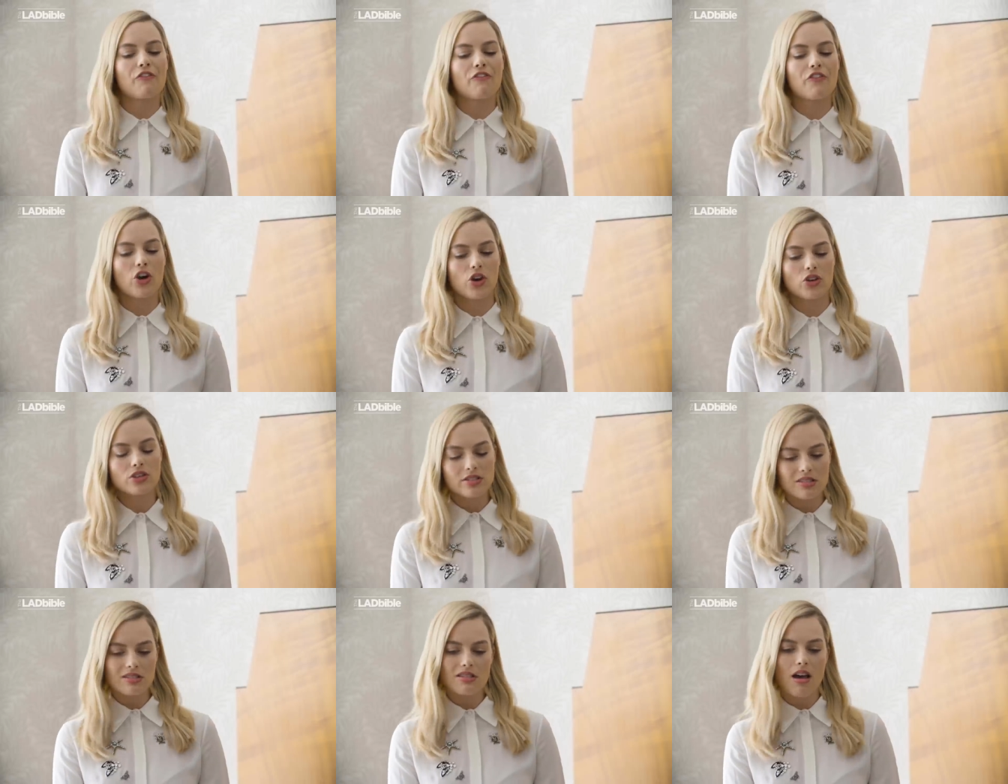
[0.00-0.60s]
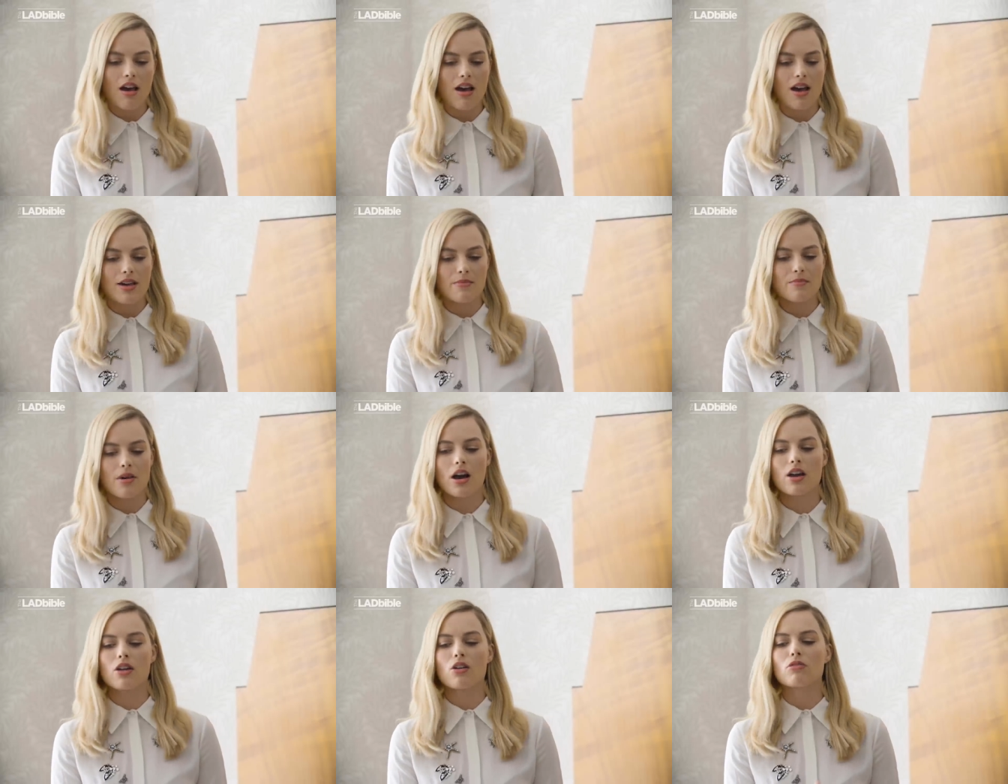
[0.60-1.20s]
first
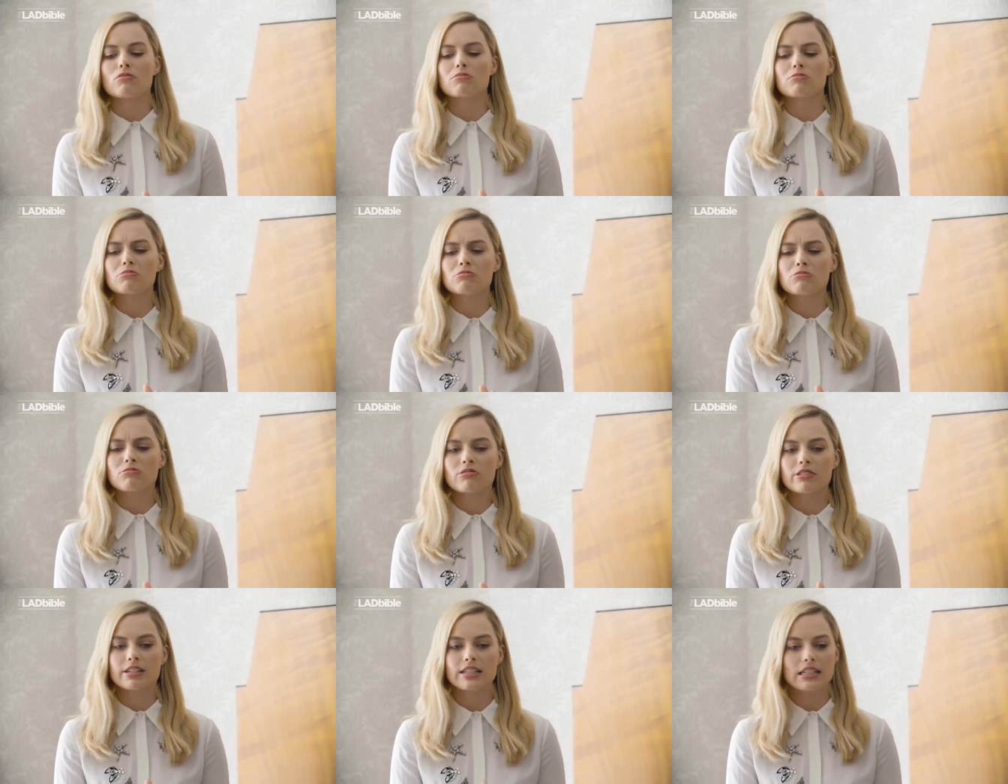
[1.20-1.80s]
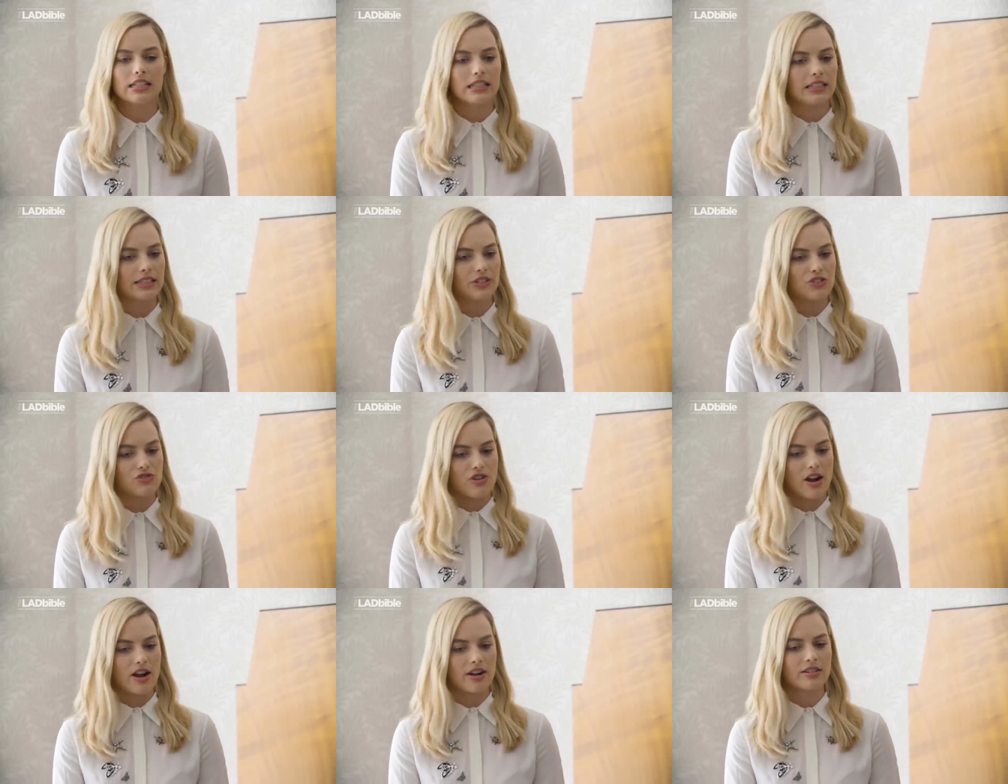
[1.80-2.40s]
time I got really
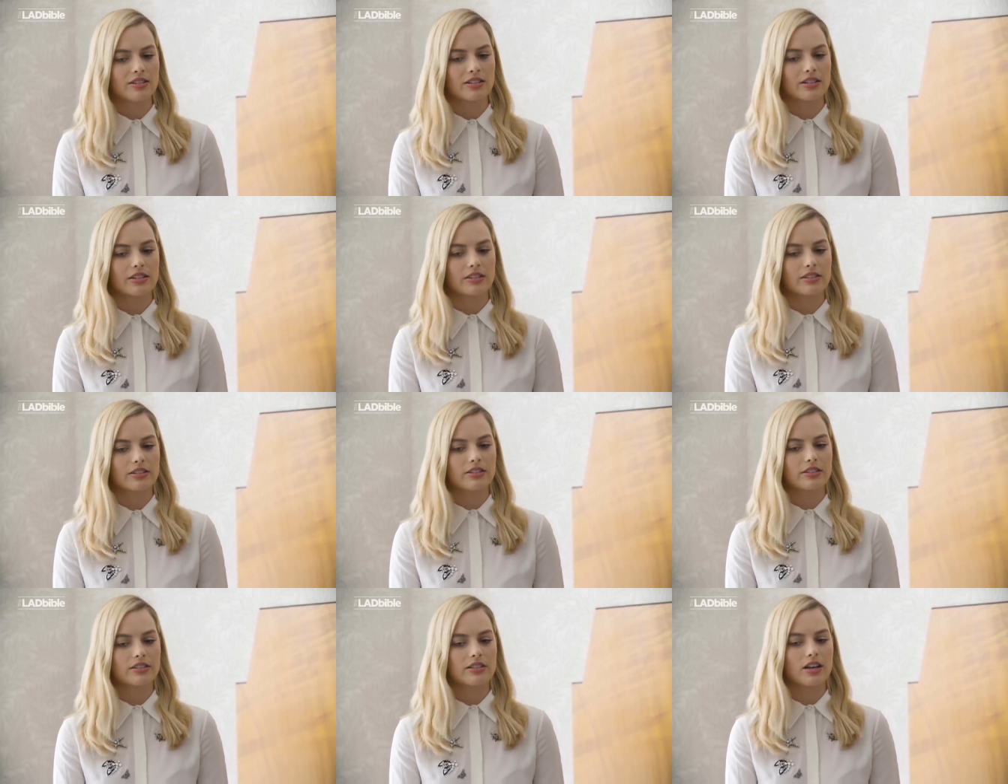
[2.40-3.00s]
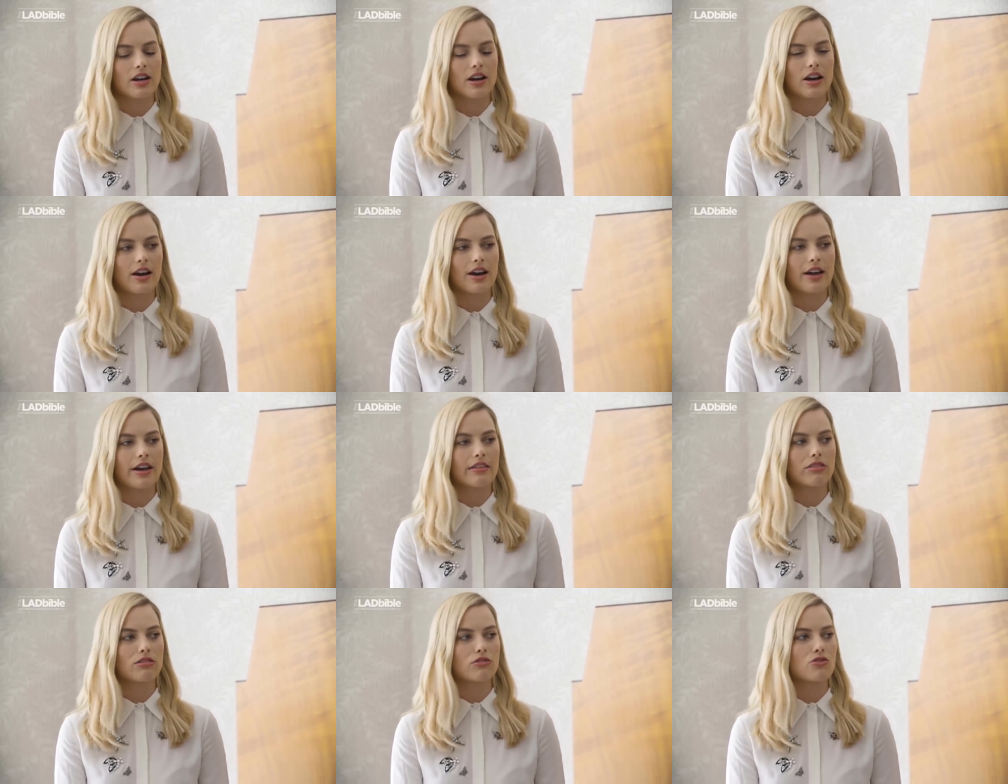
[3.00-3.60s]
drunk,
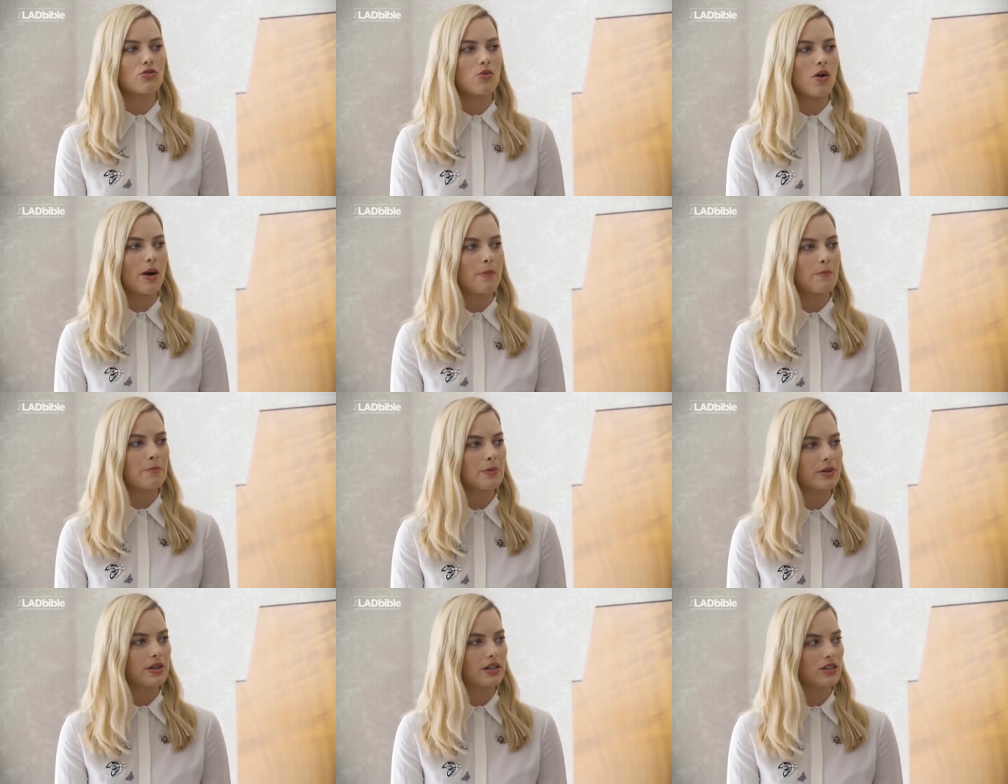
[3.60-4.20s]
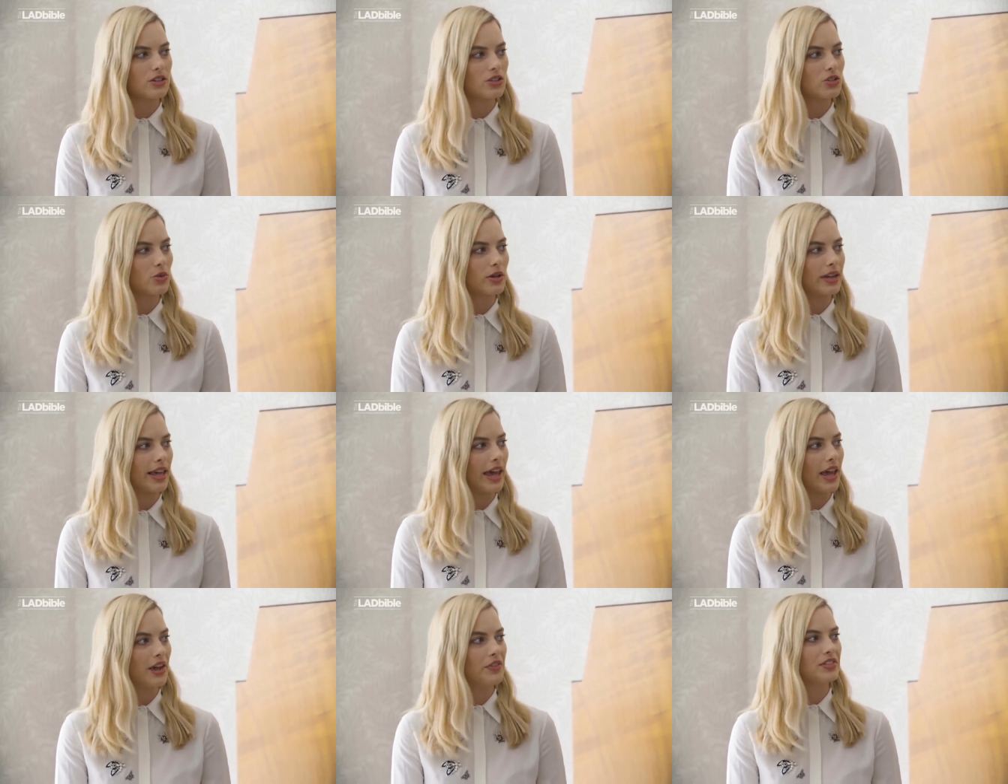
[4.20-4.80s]
I threw up into a
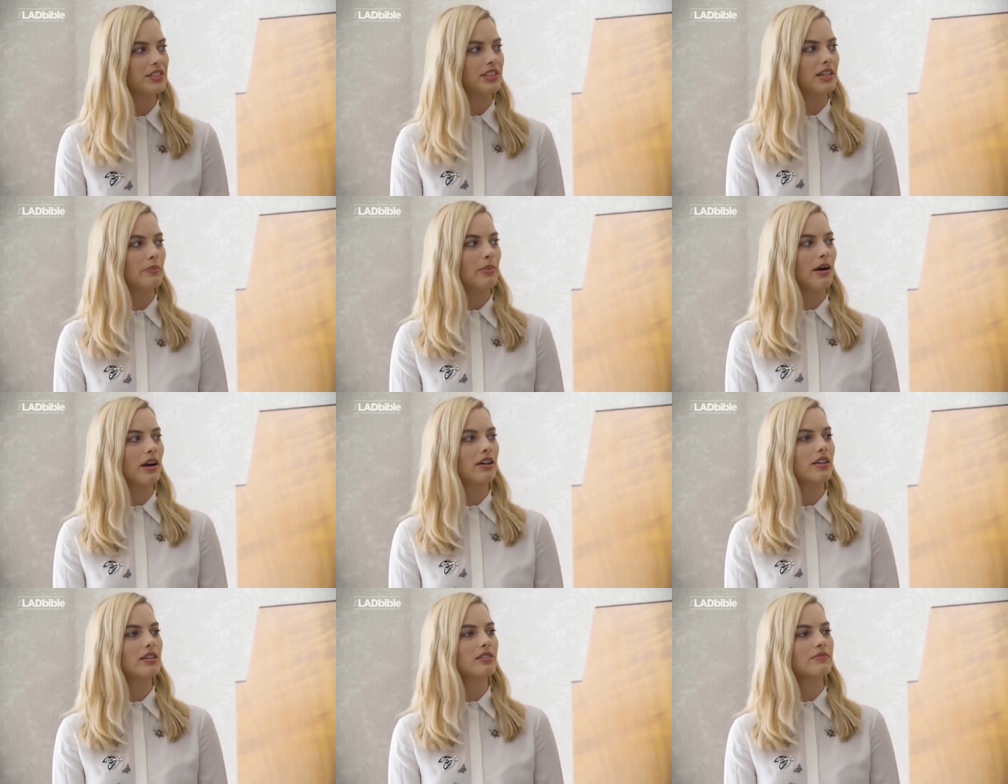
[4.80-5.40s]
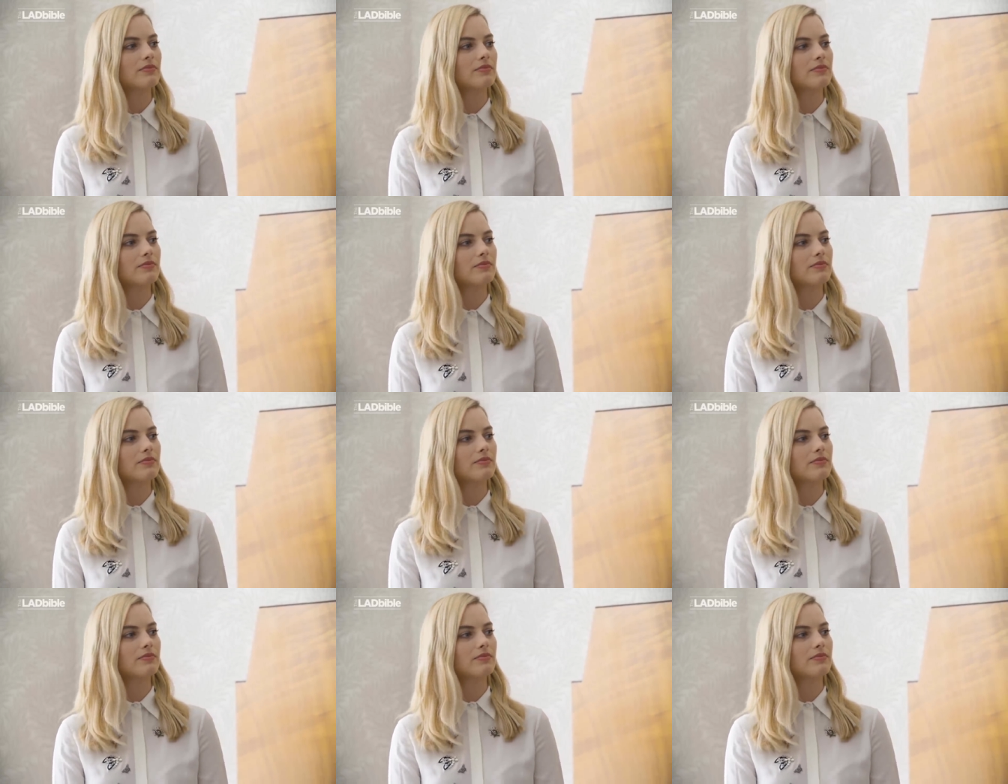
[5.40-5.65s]
KFC bucket.